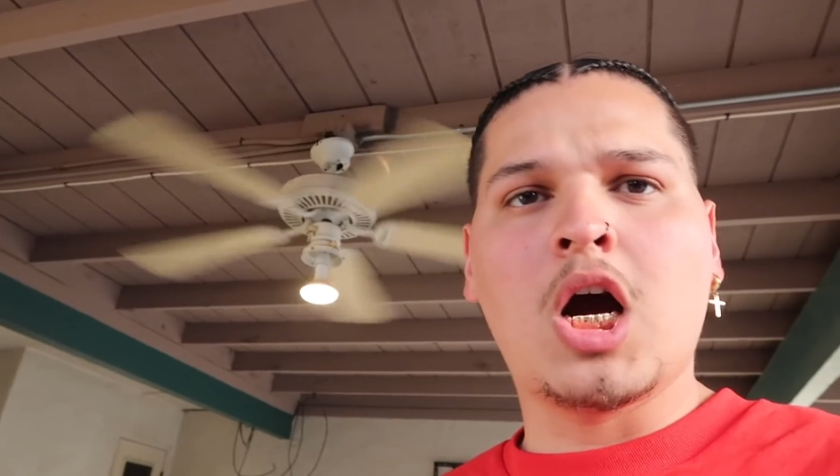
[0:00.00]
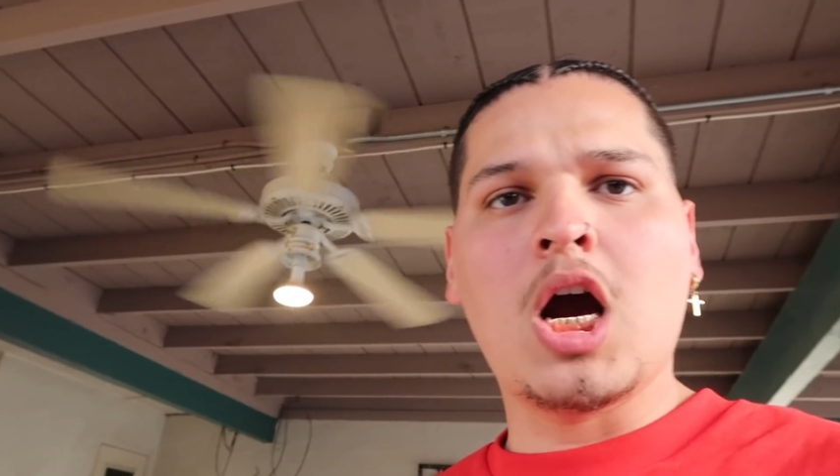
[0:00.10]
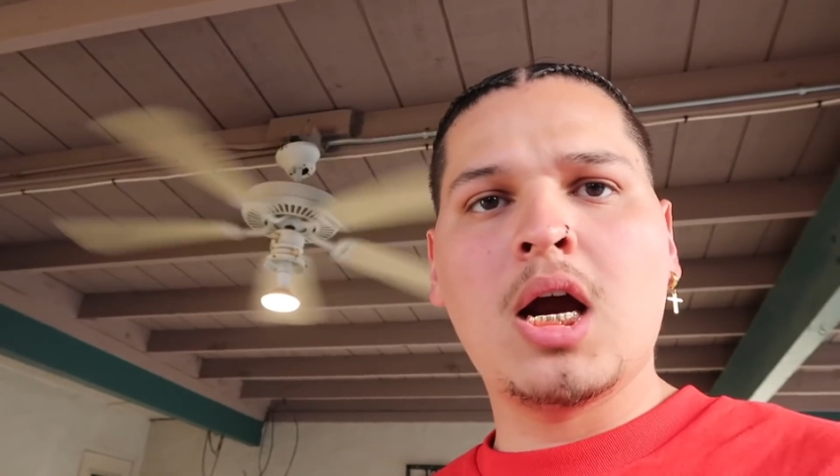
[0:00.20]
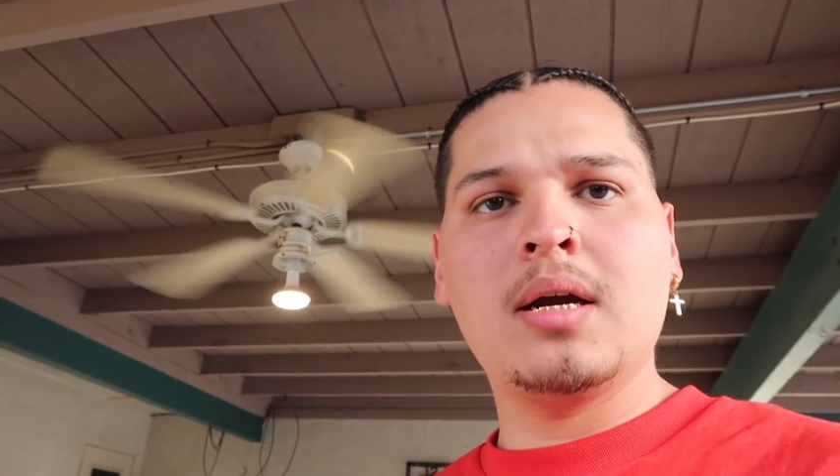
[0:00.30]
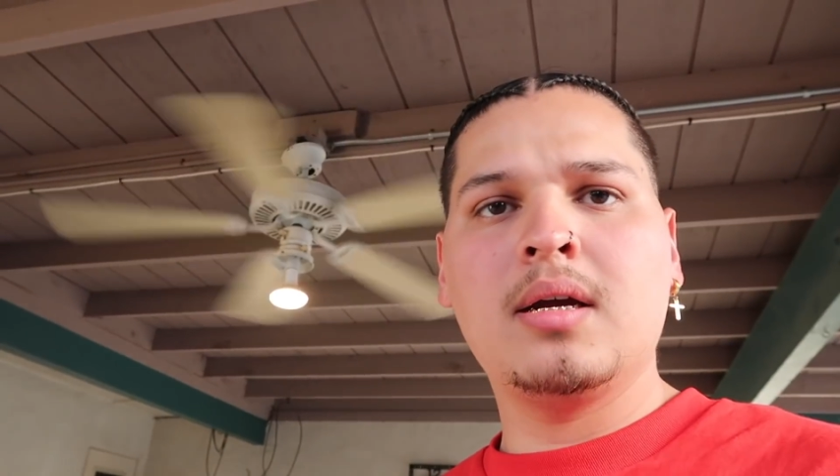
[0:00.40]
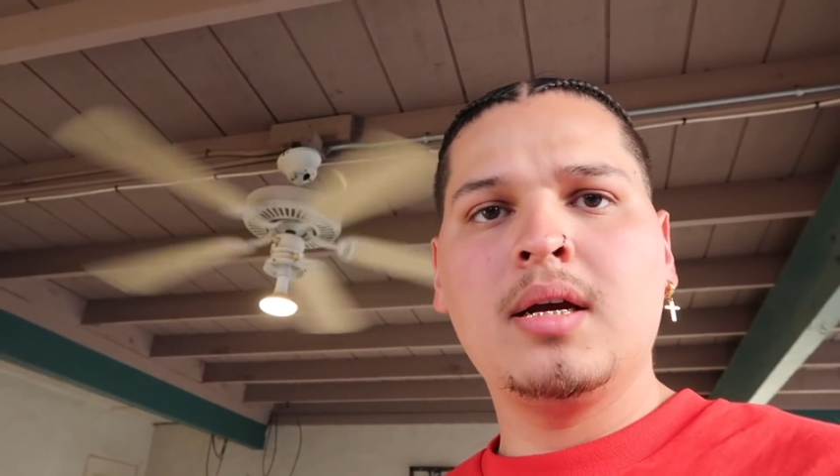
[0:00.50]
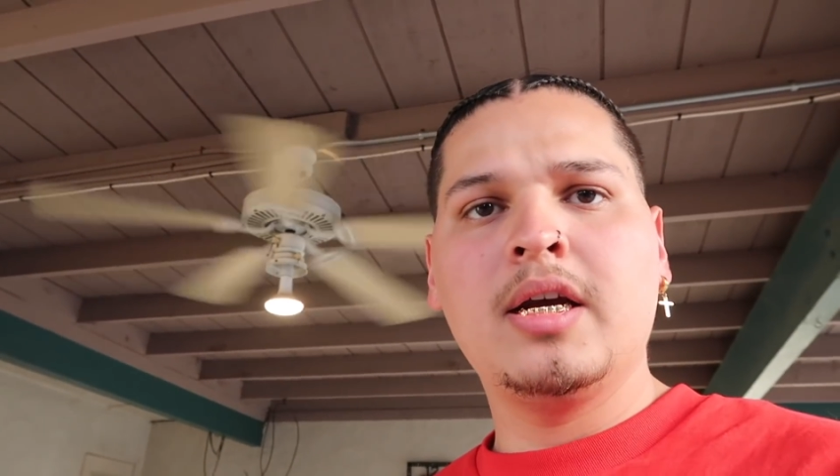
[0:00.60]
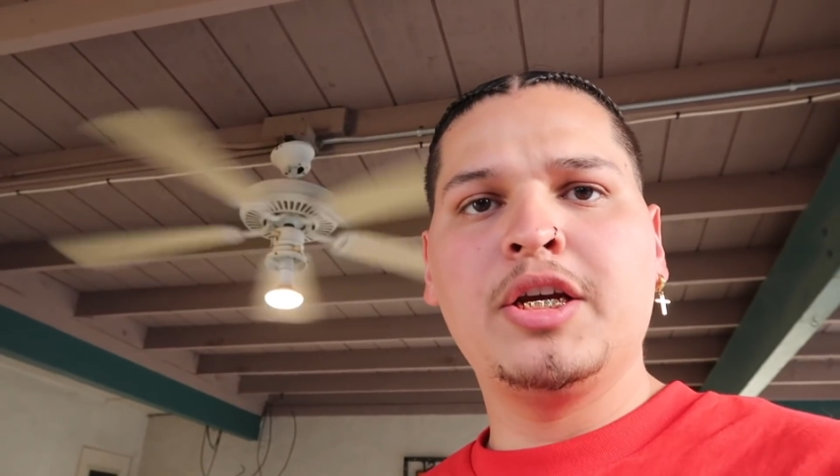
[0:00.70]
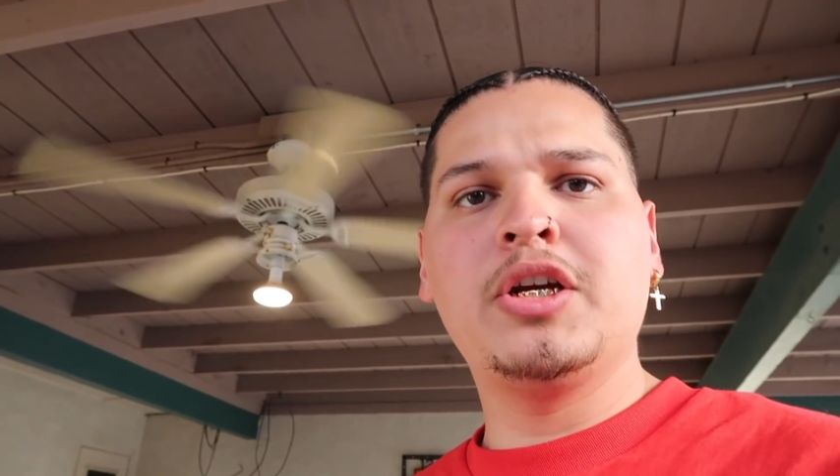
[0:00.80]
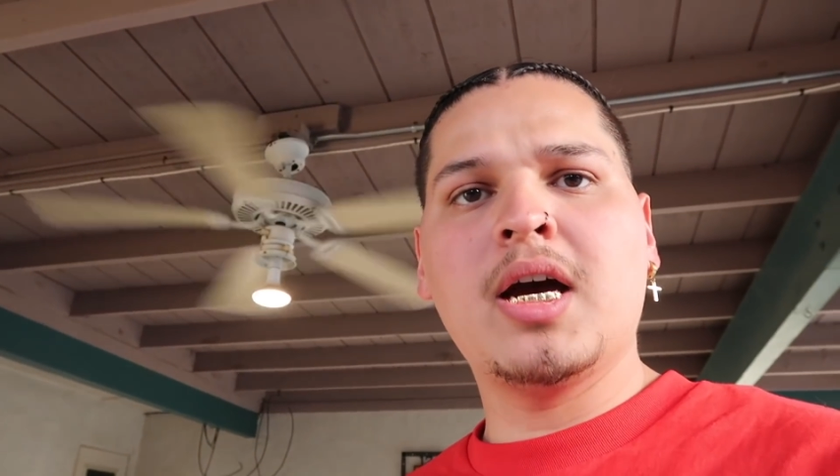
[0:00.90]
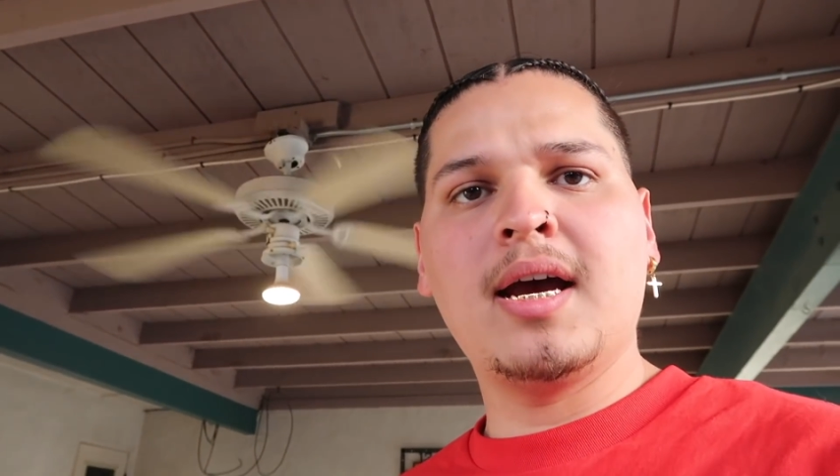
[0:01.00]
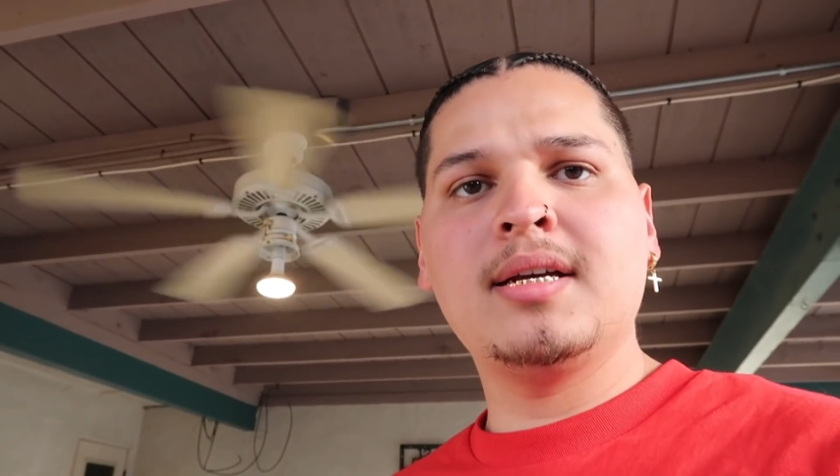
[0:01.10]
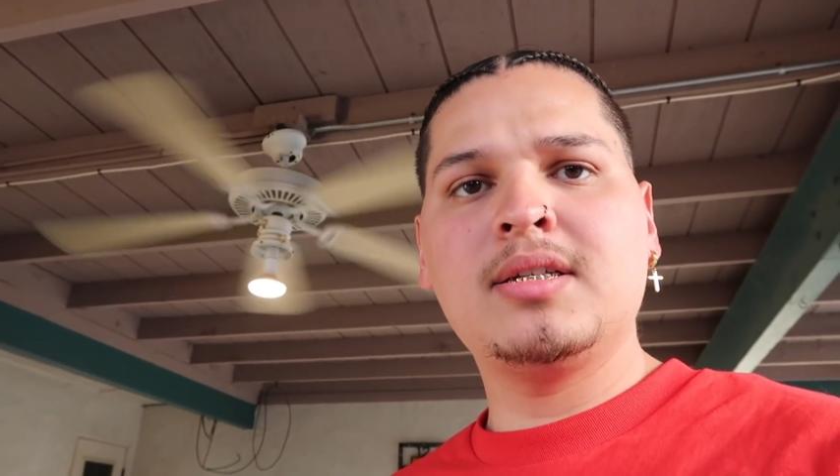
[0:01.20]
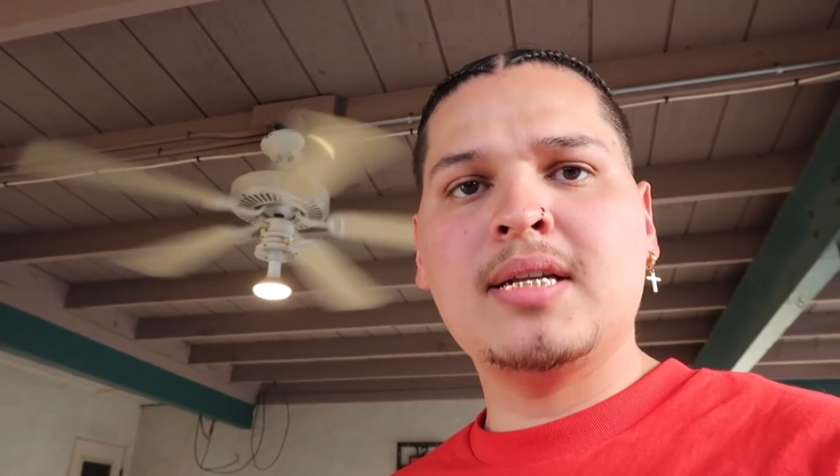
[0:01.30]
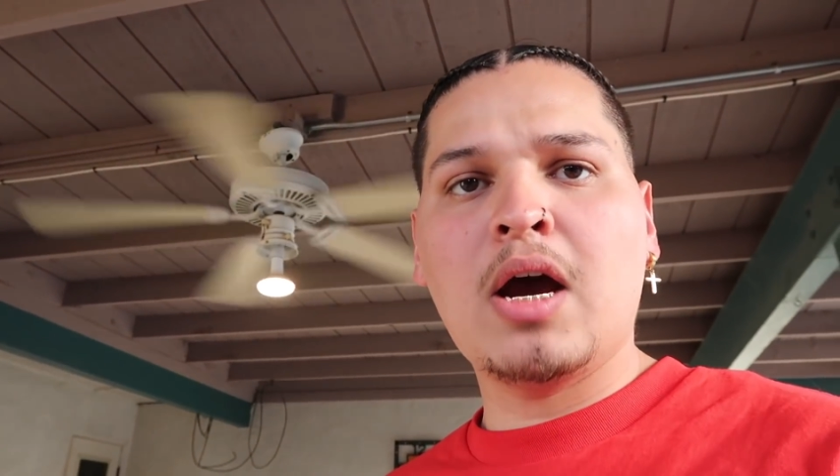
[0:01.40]
All right, you
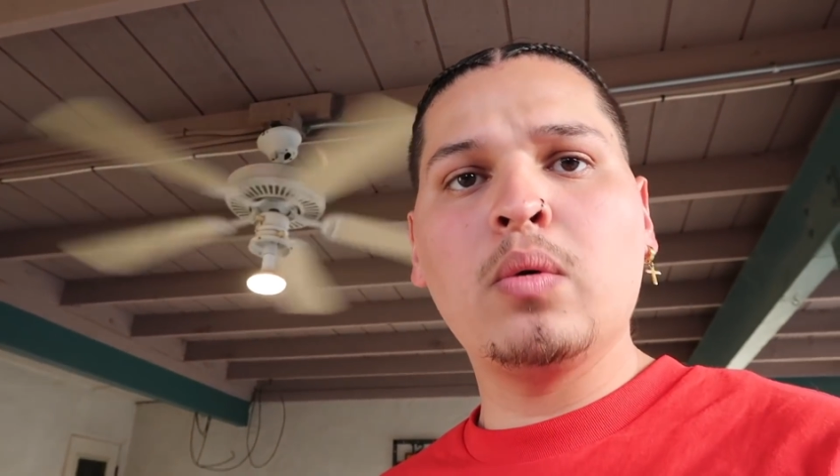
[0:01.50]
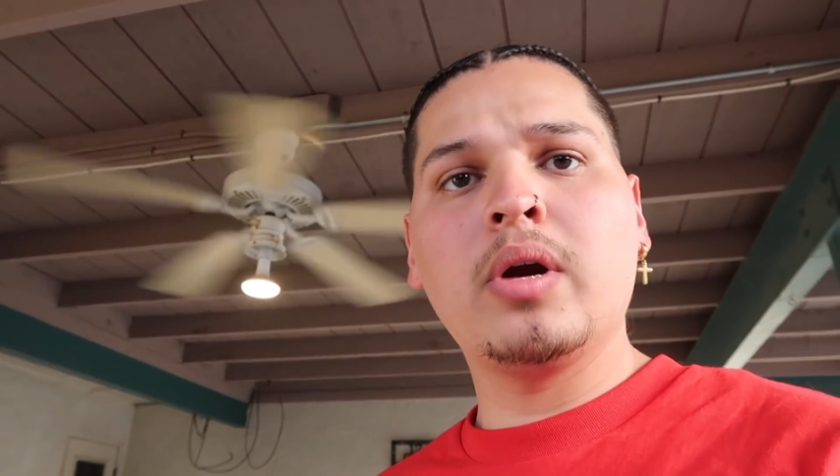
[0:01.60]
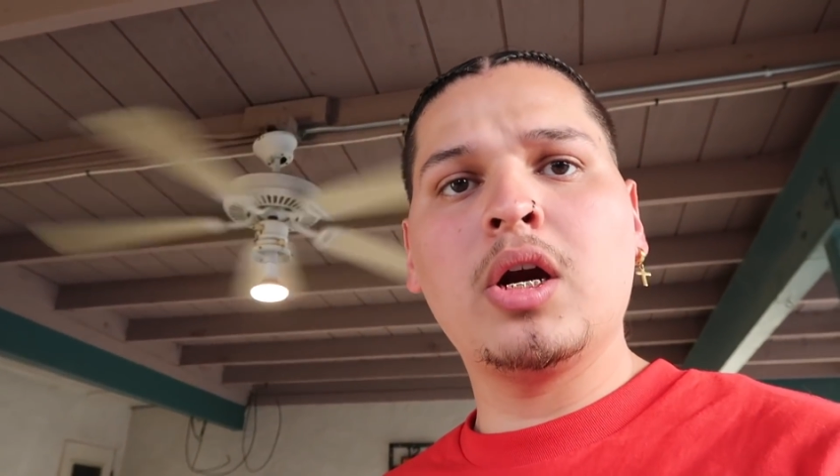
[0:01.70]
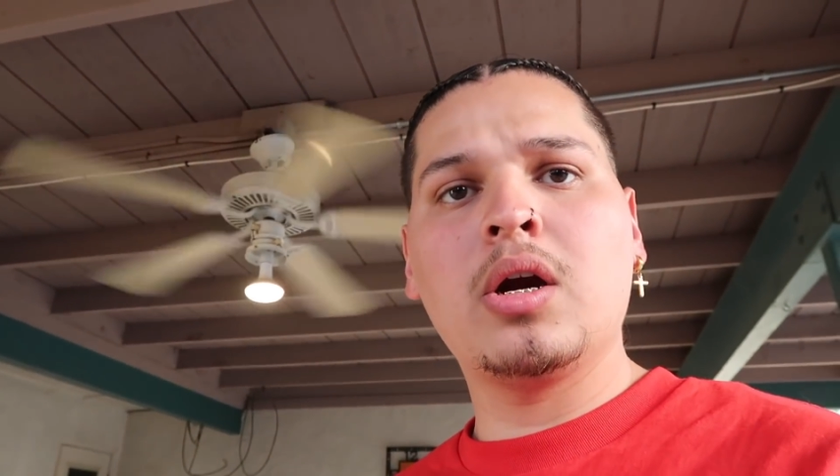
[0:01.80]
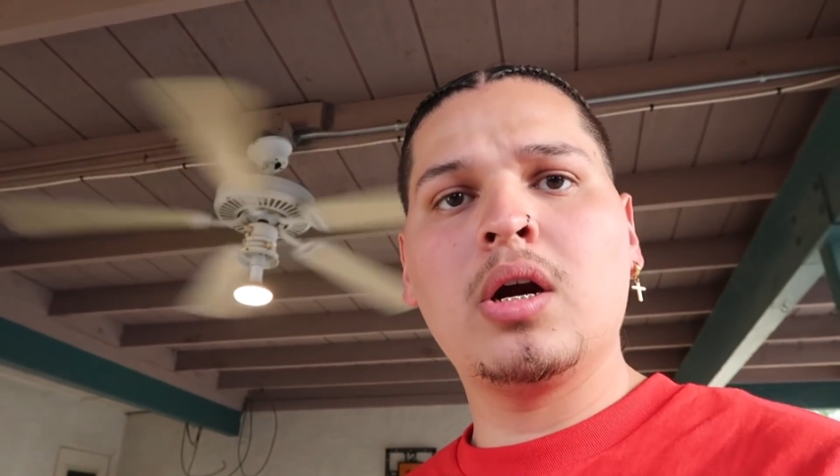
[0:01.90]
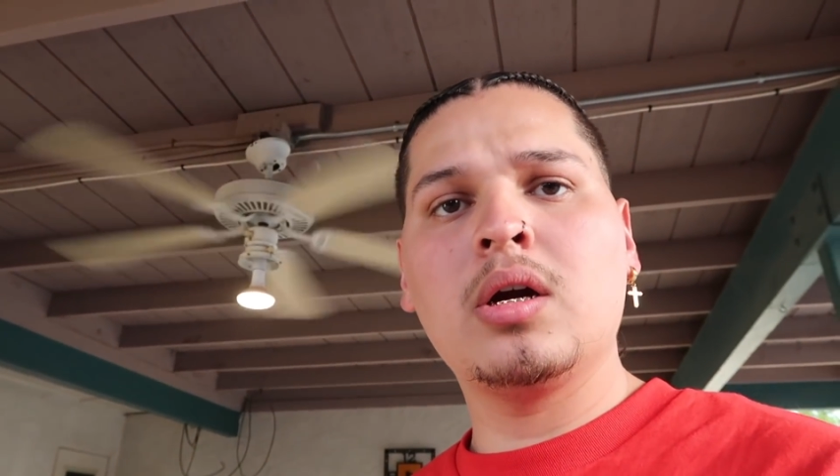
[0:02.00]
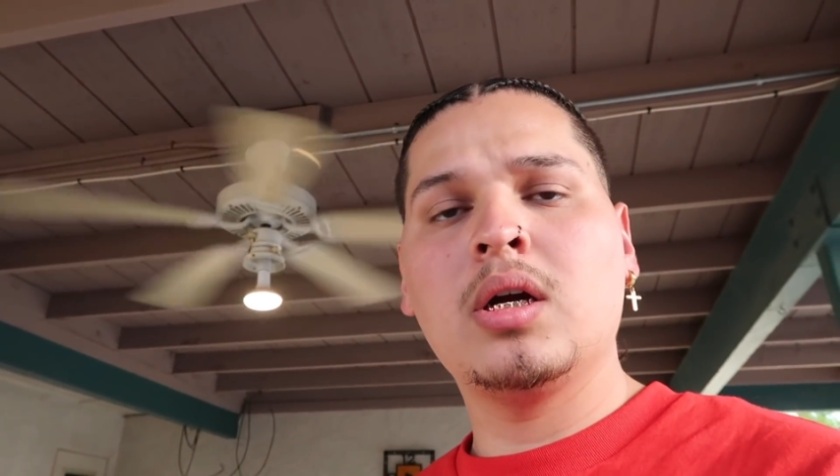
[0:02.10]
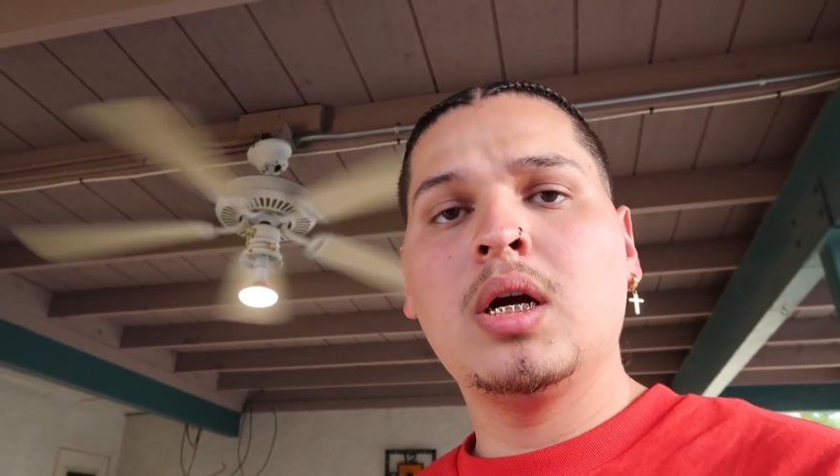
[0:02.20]
guys, now we're here.